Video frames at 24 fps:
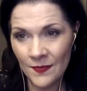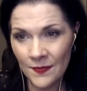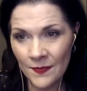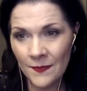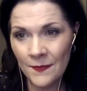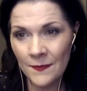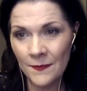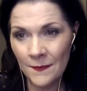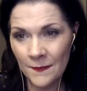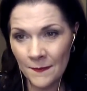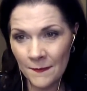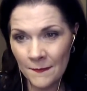
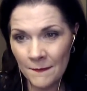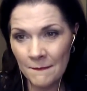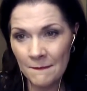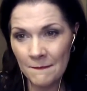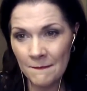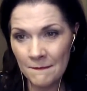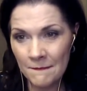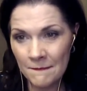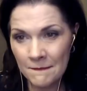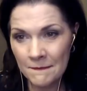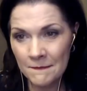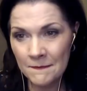
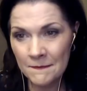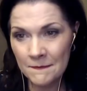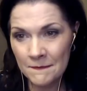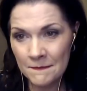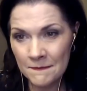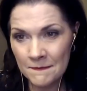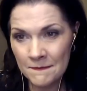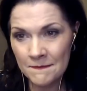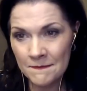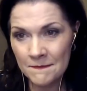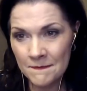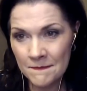
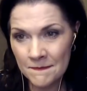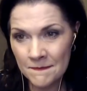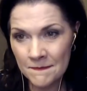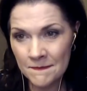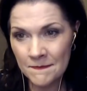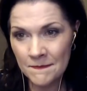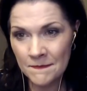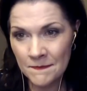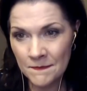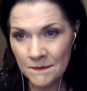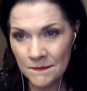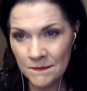
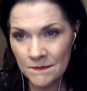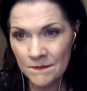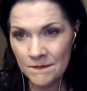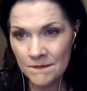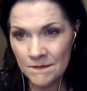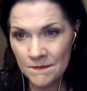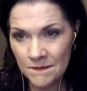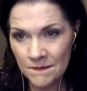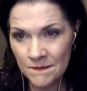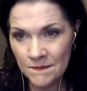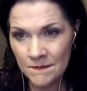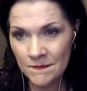
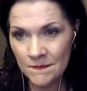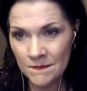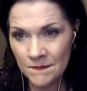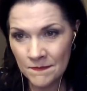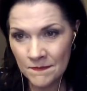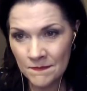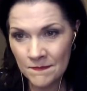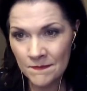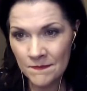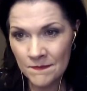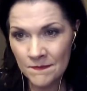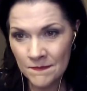
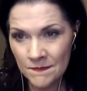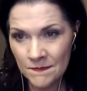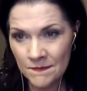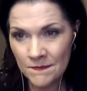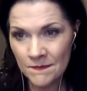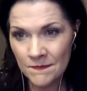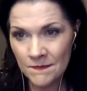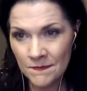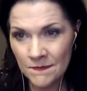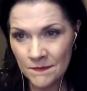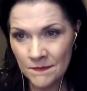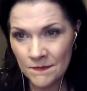
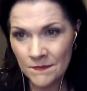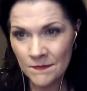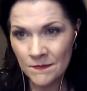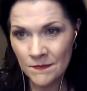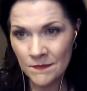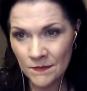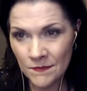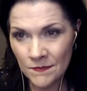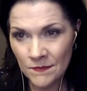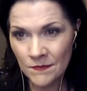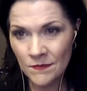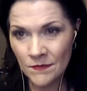
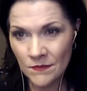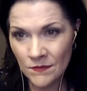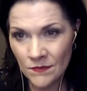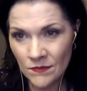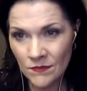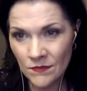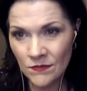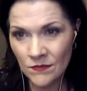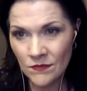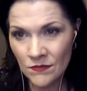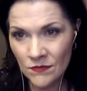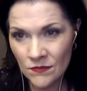
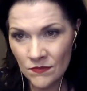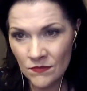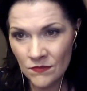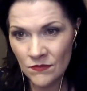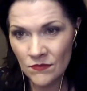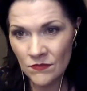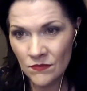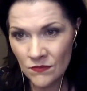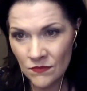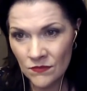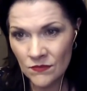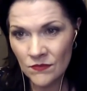
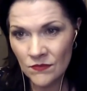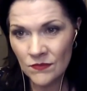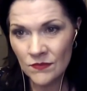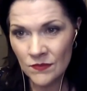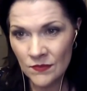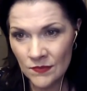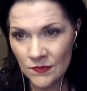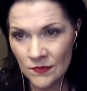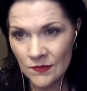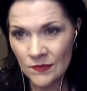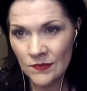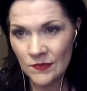
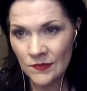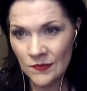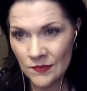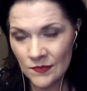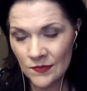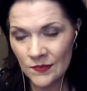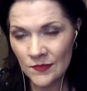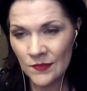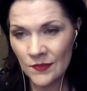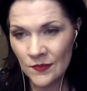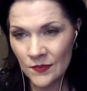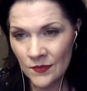
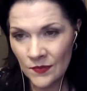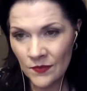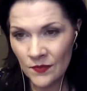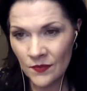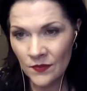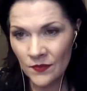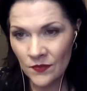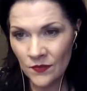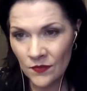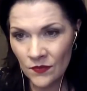(silent)